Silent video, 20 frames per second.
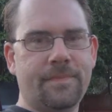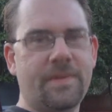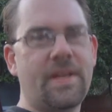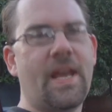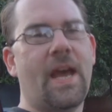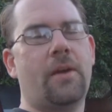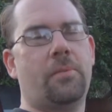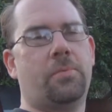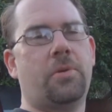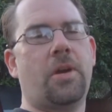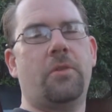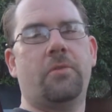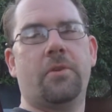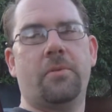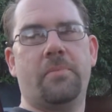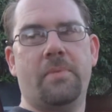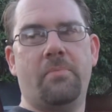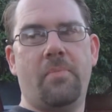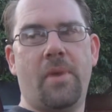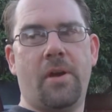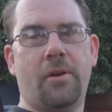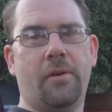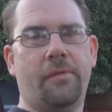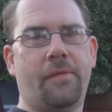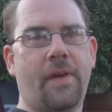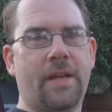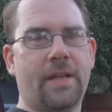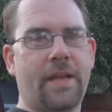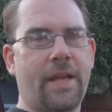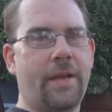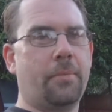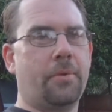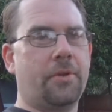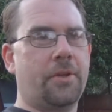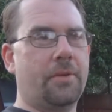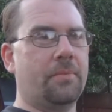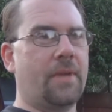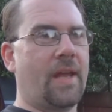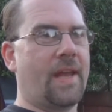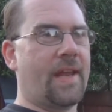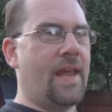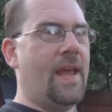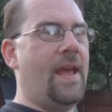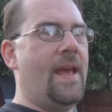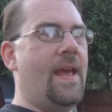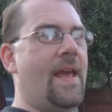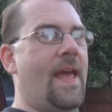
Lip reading: Yeah, it probably would have been better if I'd labeled them like